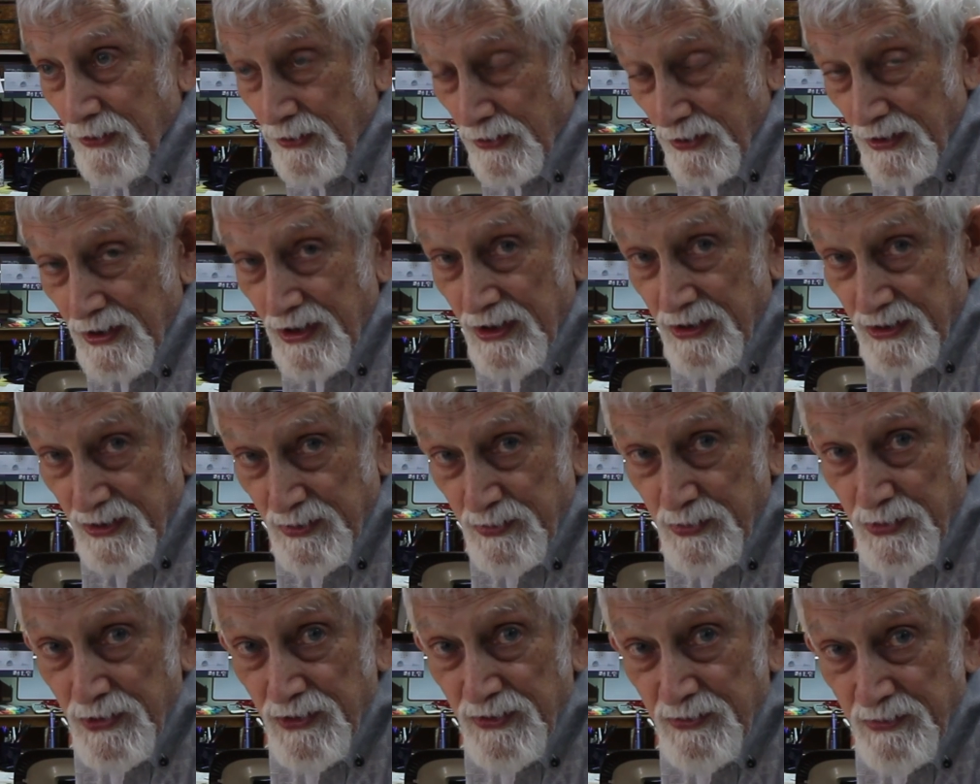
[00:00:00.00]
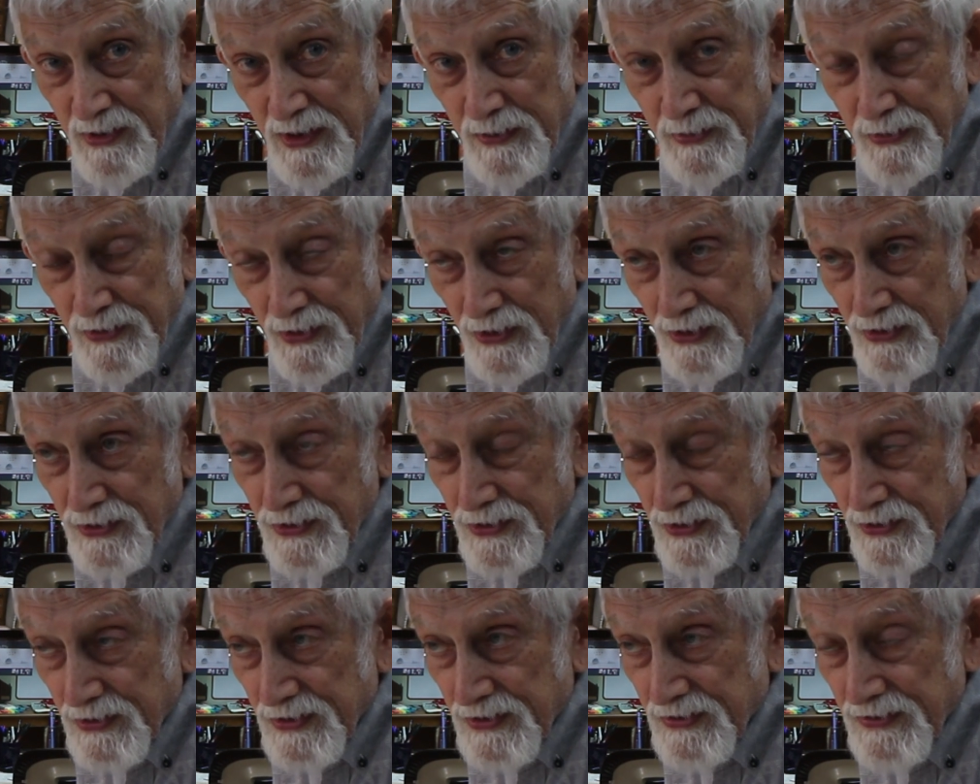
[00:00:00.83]
and the proof paper
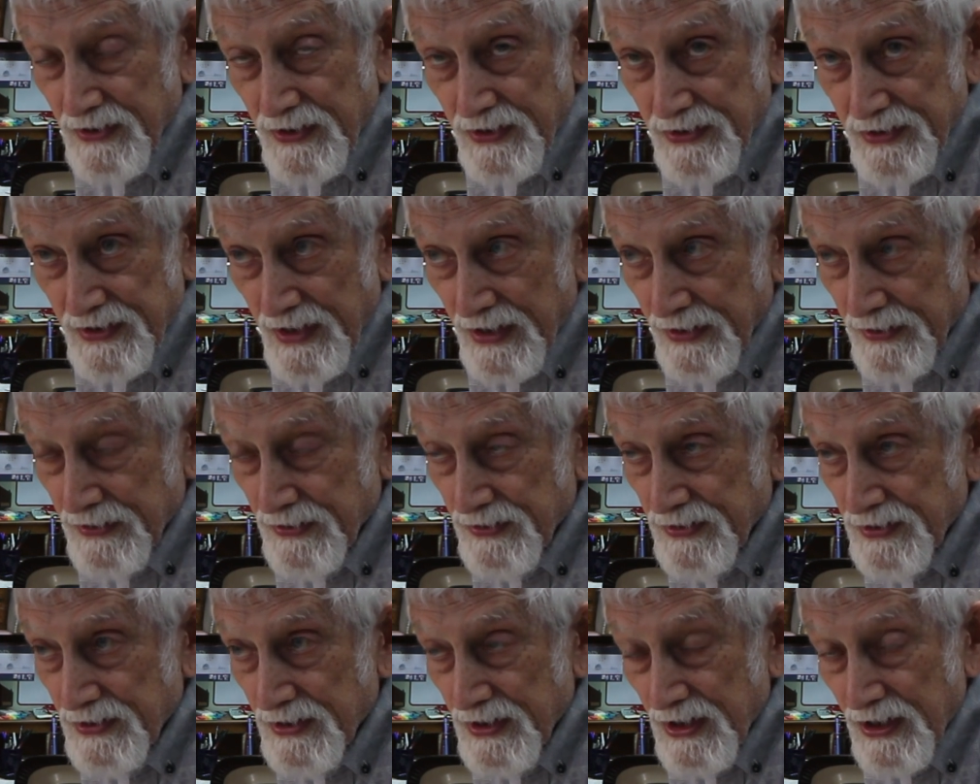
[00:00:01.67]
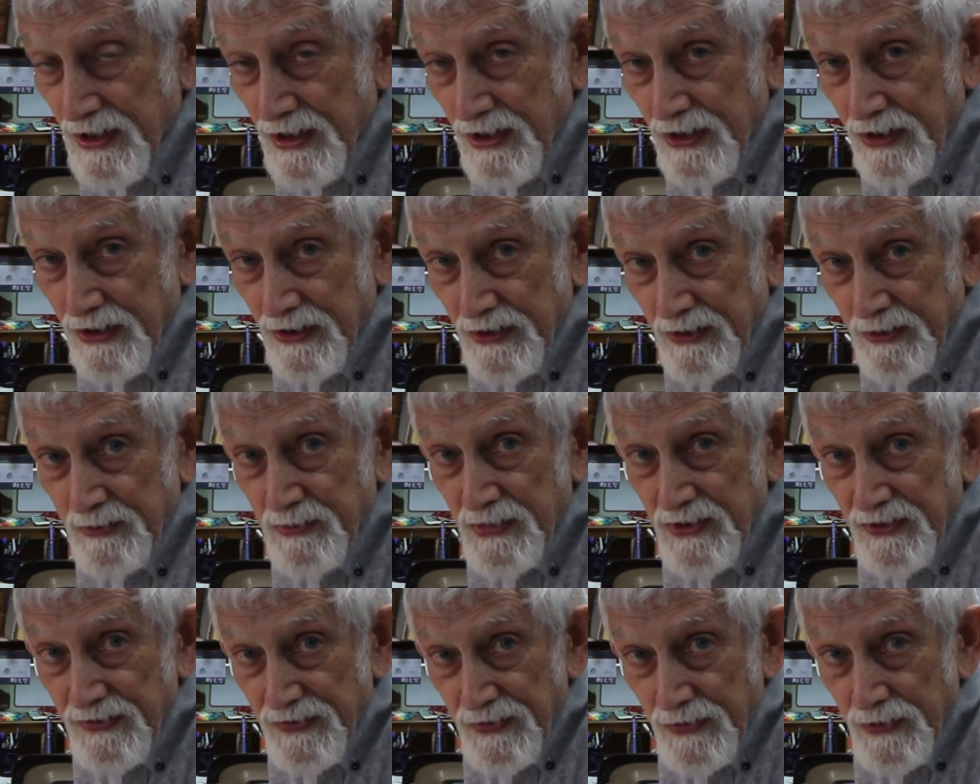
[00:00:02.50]
also, as far as that goes,
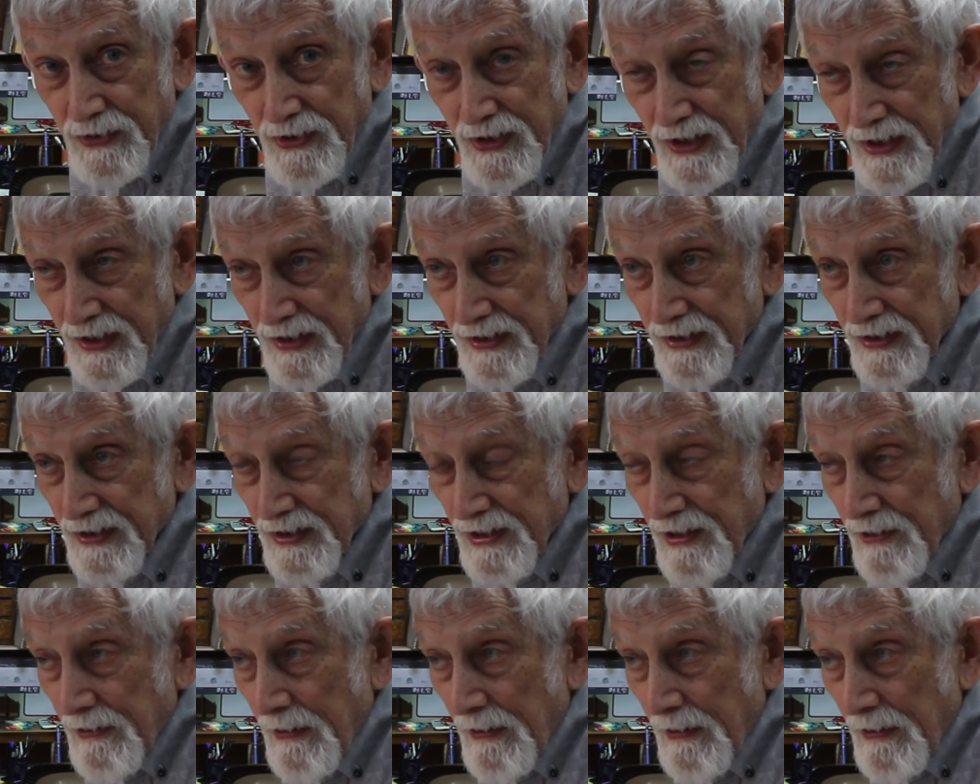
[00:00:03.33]
beforehand.